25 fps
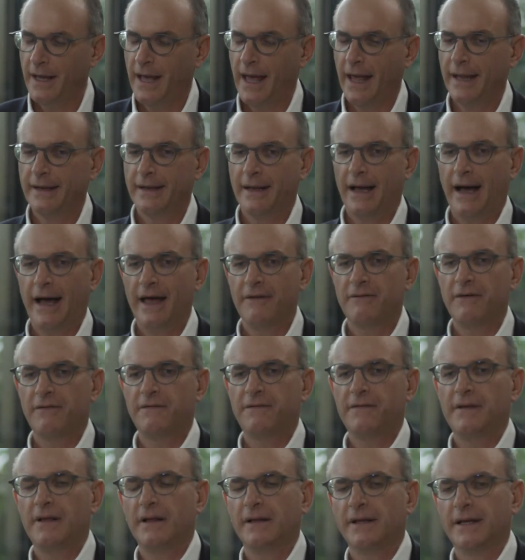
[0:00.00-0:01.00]
And I have a
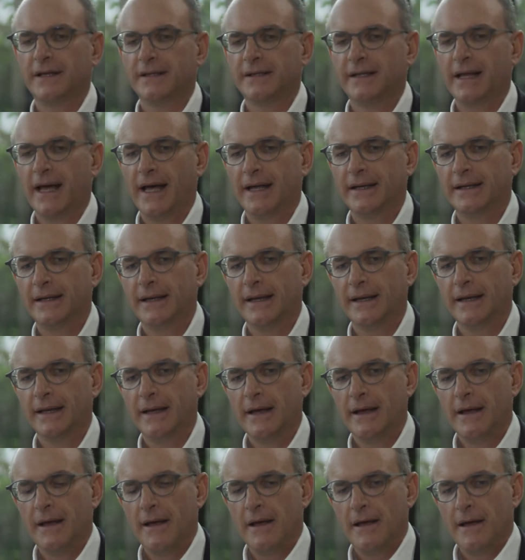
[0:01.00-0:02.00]
feeling then
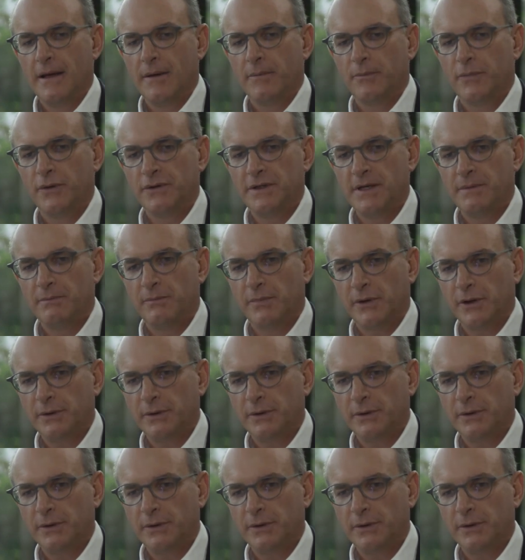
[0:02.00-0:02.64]
putting